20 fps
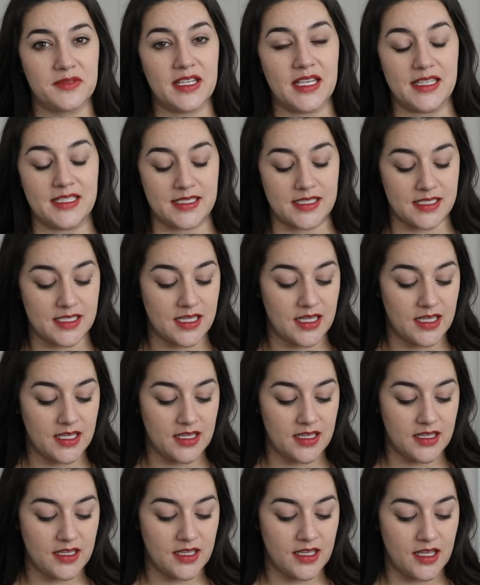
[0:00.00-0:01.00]
because
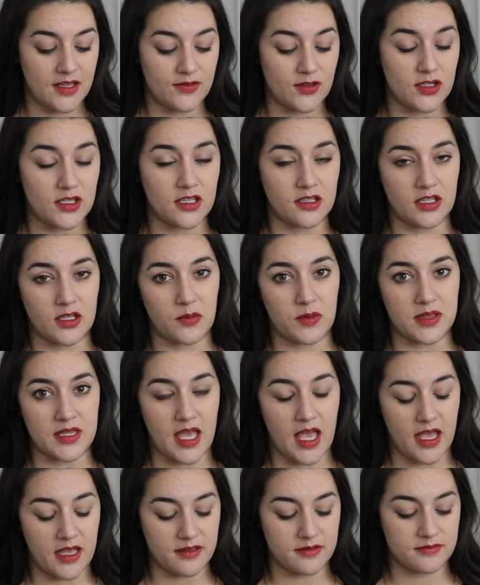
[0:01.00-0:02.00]
if you're dealing with
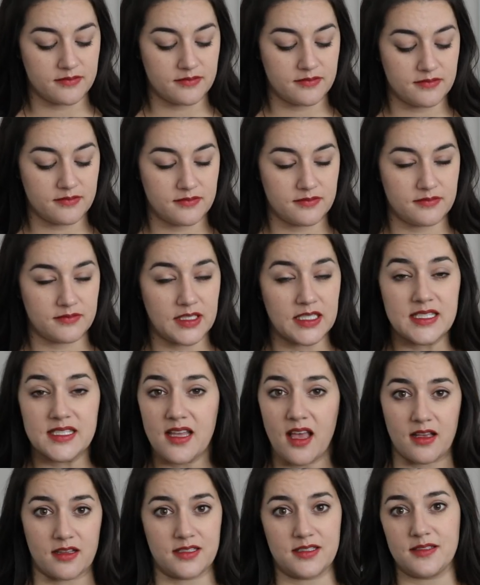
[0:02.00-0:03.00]
that, it
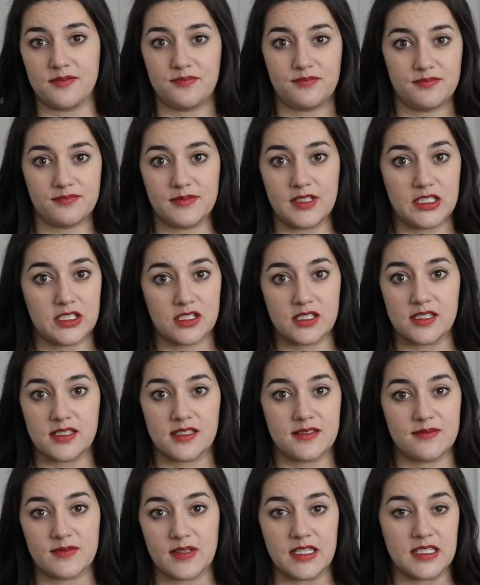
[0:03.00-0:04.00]
sucks.
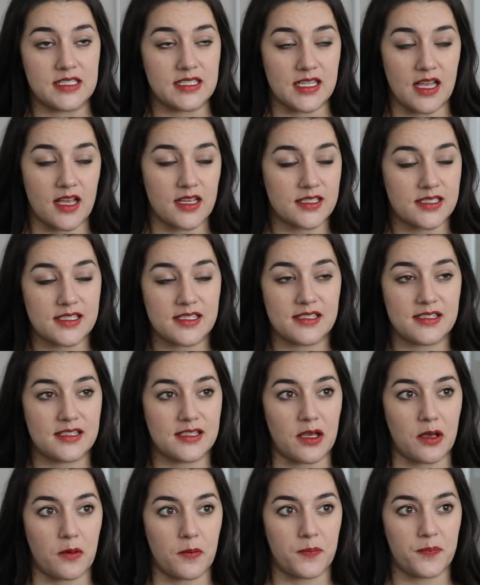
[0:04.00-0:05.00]
It sucks.
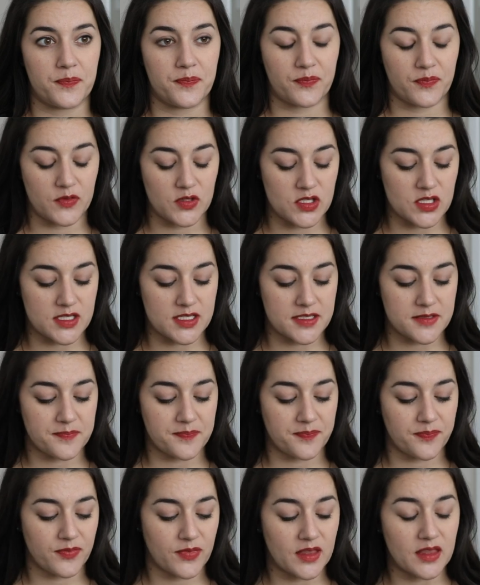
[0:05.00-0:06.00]
So just
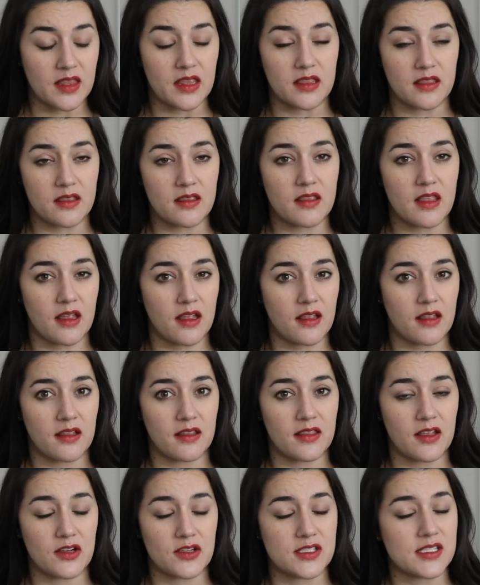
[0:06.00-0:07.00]

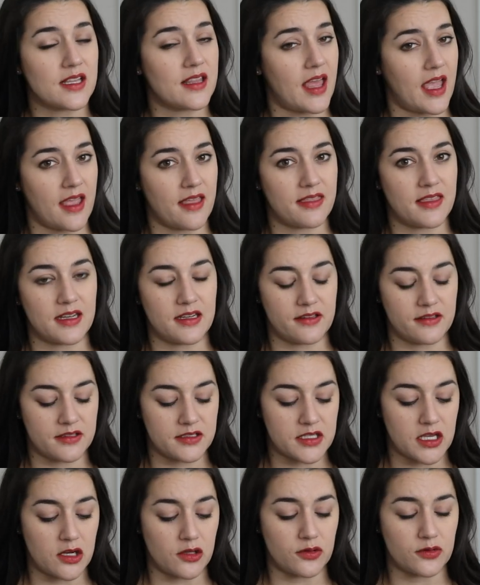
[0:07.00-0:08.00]
there's a light at the end of the
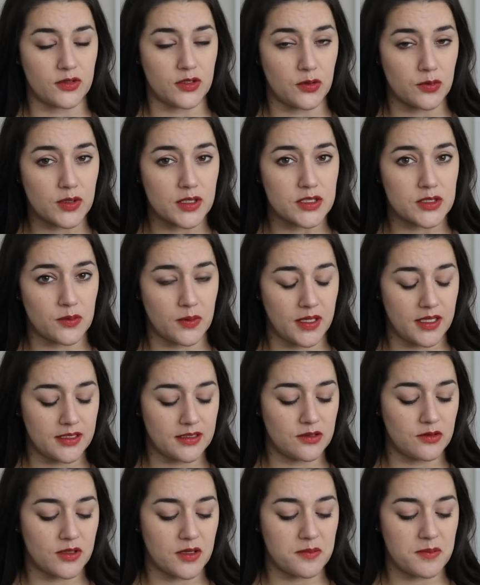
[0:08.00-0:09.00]
tunnel. You can do it.
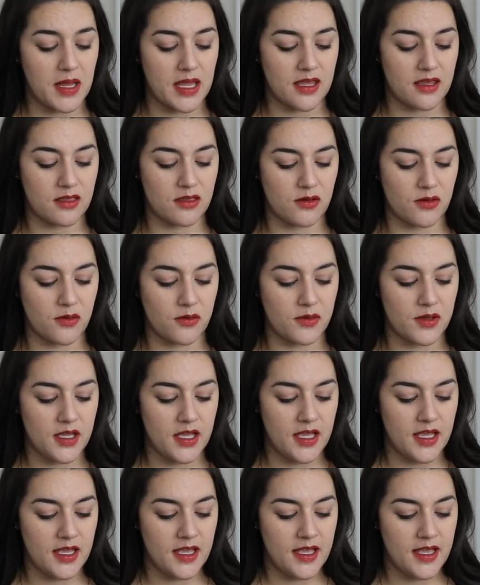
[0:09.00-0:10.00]
You can make it through.
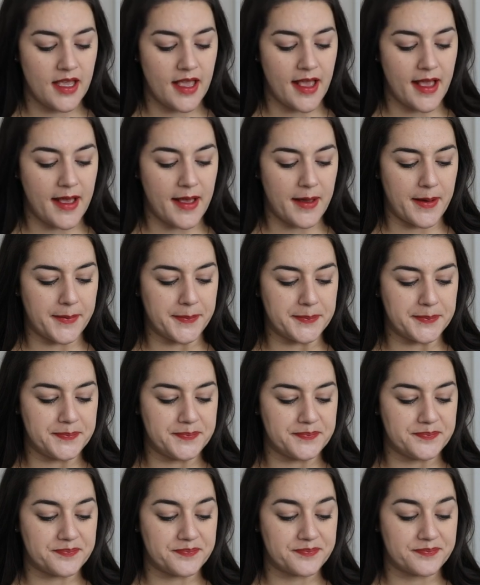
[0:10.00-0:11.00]
Yeah.
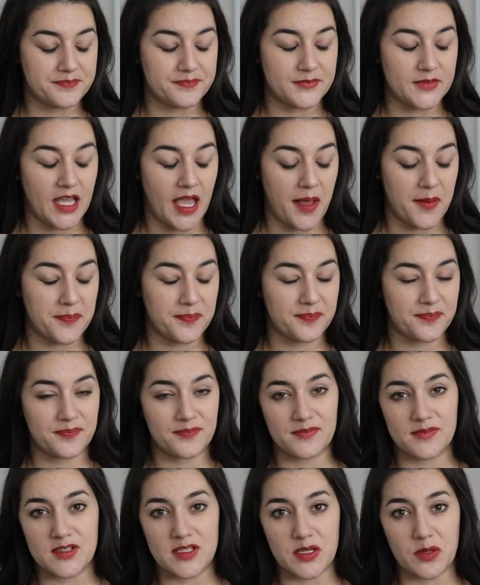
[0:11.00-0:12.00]

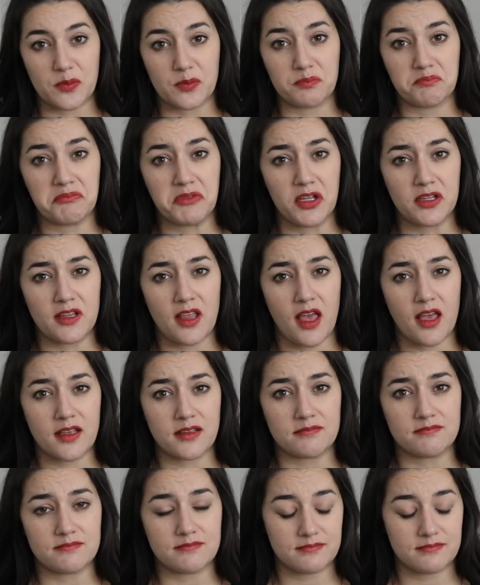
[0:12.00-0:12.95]
So good luck.